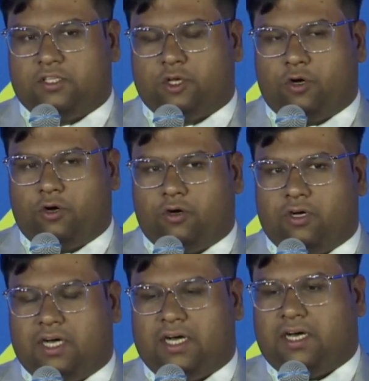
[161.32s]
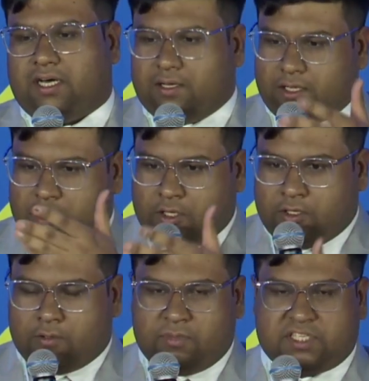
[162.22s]
So,
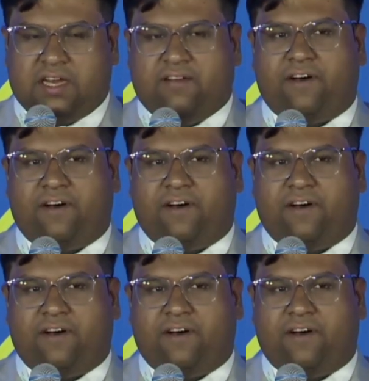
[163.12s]
Mr.